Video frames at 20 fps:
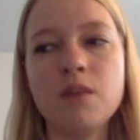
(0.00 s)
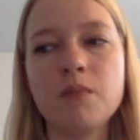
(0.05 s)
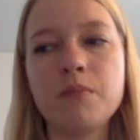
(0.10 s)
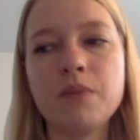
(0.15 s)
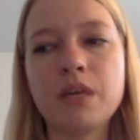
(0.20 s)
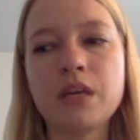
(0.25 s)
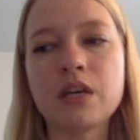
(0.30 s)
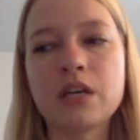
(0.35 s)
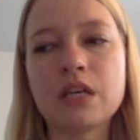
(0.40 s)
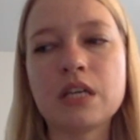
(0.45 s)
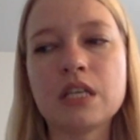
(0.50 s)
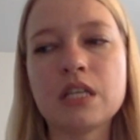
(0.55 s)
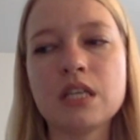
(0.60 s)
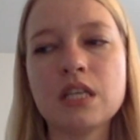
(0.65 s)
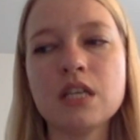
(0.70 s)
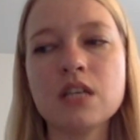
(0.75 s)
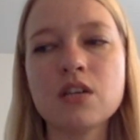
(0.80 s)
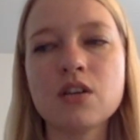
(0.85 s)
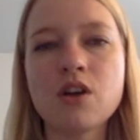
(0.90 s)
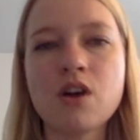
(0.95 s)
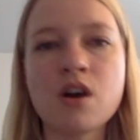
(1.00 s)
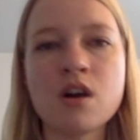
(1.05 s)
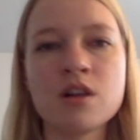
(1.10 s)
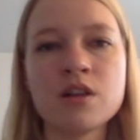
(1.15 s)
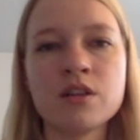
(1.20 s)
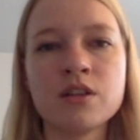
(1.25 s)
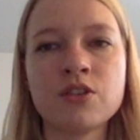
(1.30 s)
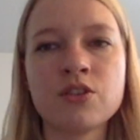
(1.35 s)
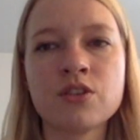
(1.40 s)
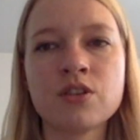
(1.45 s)
because in
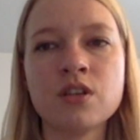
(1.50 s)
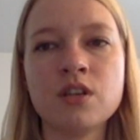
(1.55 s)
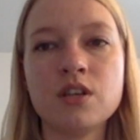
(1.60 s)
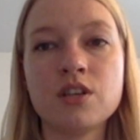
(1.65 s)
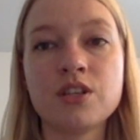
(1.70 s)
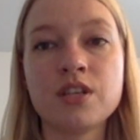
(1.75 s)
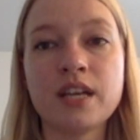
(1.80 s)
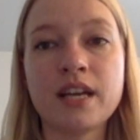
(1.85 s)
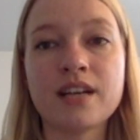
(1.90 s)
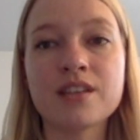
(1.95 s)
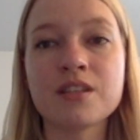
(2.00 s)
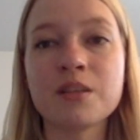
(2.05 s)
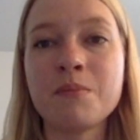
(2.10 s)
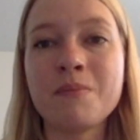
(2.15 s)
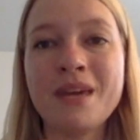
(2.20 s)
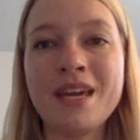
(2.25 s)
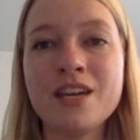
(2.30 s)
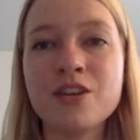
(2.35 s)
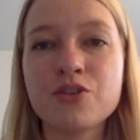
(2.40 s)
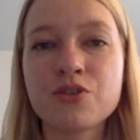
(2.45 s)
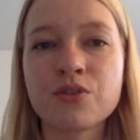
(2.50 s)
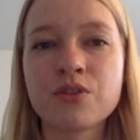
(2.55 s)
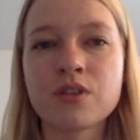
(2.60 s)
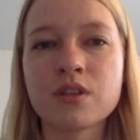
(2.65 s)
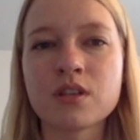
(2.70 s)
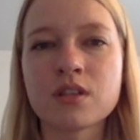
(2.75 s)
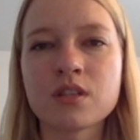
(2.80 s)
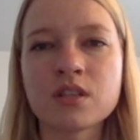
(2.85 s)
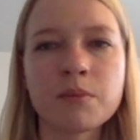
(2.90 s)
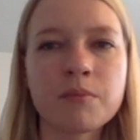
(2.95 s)
college she had actually majored
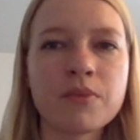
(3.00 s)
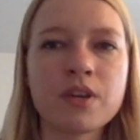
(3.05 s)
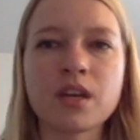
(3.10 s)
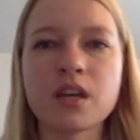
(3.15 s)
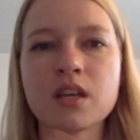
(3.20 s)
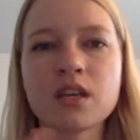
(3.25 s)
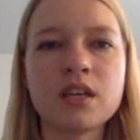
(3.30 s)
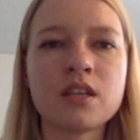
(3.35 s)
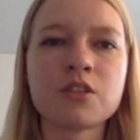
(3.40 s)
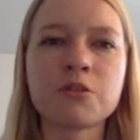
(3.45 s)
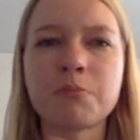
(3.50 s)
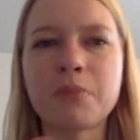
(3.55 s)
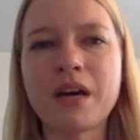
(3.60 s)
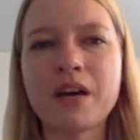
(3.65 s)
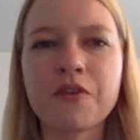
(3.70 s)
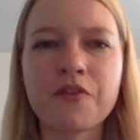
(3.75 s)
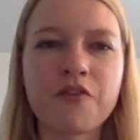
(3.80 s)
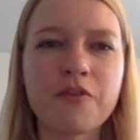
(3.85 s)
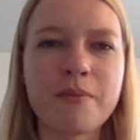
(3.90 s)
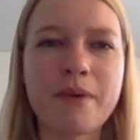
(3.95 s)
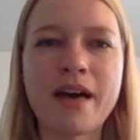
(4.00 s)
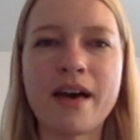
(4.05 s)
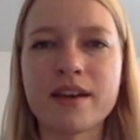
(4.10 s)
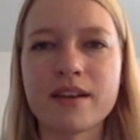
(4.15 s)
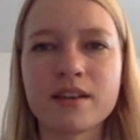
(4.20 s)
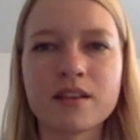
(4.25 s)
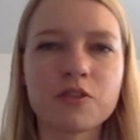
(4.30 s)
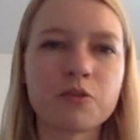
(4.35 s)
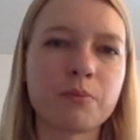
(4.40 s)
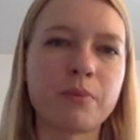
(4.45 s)
in something akin to
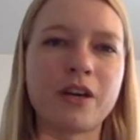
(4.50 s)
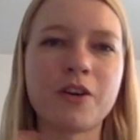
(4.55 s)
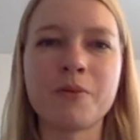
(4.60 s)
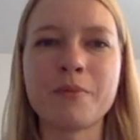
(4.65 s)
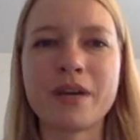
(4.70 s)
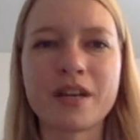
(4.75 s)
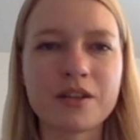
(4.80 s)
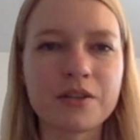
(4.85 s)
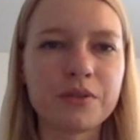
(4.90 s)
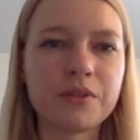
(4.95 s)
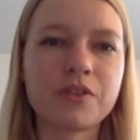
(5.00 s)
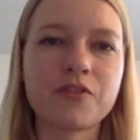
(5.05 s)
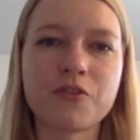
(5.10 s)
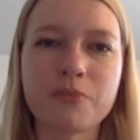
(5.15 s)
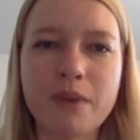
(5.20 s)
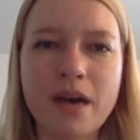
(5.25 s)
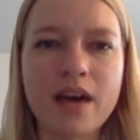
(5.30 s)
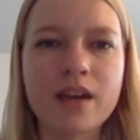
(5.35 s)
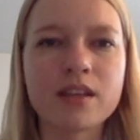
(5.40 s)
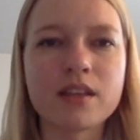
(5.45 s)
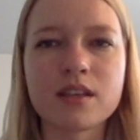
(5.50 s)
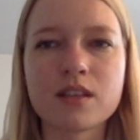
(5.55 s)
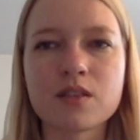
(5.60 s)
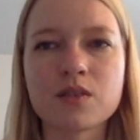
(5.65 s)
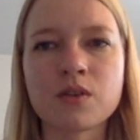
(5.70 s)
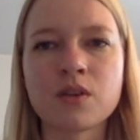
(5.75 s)
bioinformatics or biomedical informatics,